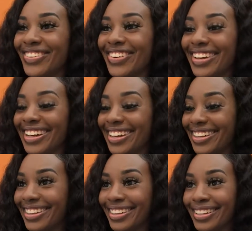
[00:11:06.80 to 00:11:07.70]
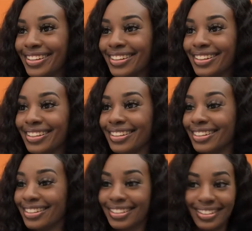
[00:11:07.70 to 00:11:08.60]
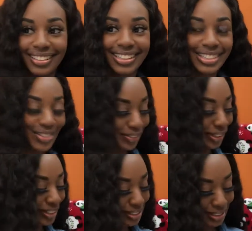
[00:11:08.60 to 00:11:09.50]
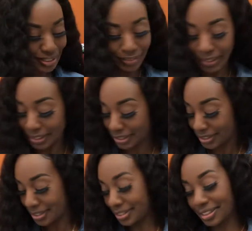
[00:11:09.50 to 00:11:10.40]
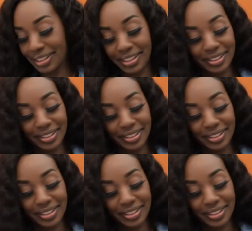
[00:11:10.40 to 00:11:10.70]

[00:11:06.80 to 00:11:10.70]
Okay. Let's finish. Let's finish. Okay.